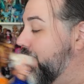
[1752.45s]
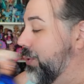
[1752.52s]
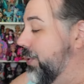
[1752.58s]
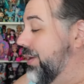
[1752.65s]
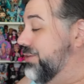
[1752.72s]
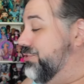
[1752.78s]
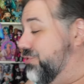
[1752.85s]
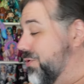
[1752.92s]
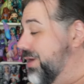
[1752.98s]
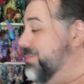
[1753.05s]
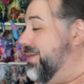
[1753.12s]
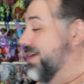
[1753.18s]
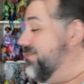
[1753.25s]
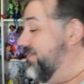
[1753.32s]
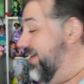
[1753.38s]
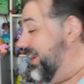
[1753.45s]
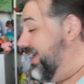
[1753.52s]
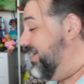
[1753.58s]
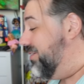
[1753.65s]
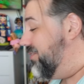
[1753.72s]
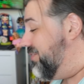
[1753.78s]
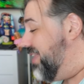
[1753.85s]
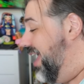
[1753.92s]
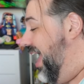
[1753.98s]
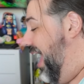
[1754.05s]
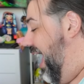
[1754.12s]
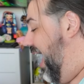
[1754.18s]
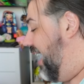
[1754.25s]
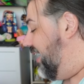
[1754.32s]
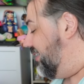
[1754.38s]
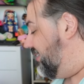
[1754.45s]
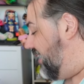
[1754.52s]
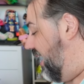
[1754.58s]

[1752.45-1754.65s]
you enjoy my videos. And